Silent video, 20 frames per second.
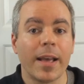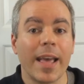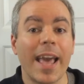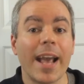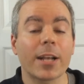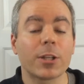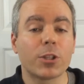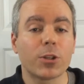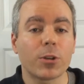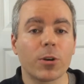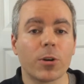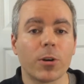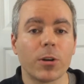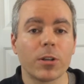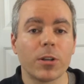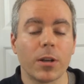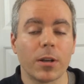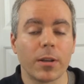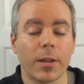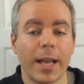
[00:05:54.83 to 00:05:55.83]

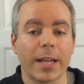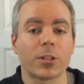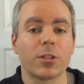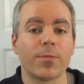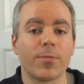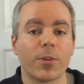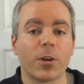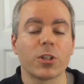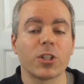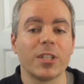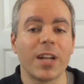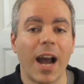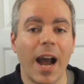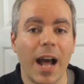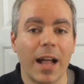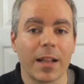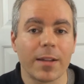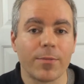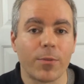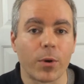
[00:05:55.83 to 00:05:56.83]
Extra virgin
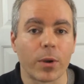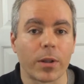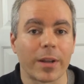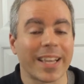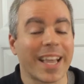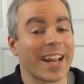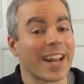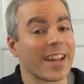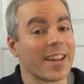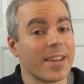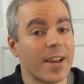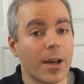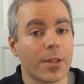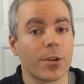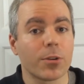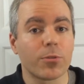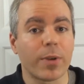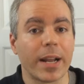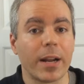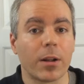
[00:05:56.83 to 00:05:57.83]
olive oil, again,
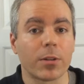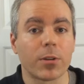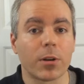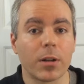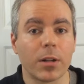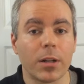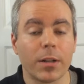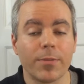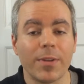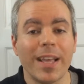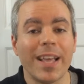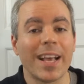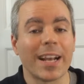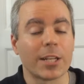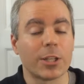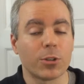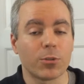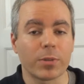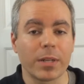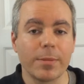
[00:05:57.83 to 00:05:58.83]
another great alternative,
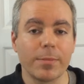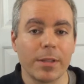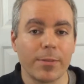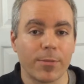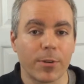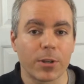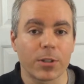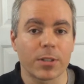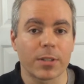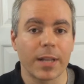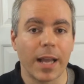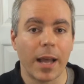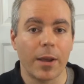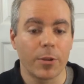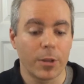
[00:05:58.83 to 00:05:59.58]
extremely versatile.